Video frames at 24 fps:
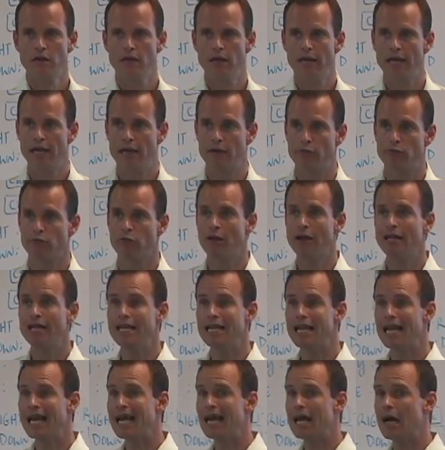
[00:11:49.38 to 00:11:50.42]
and right
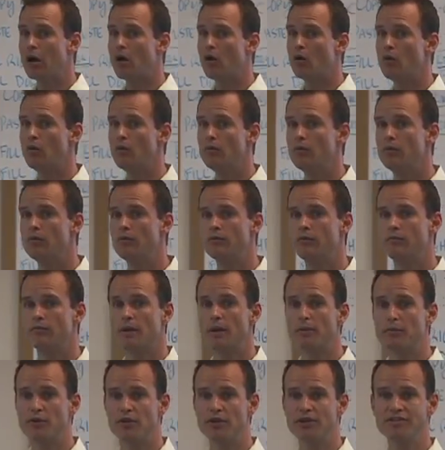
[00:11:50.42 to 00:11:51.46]
now,
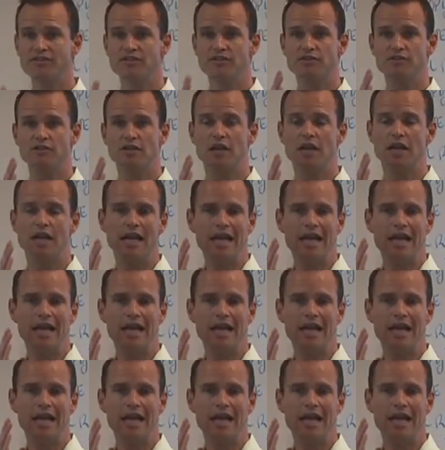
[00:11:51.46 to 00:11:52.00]
remember, this is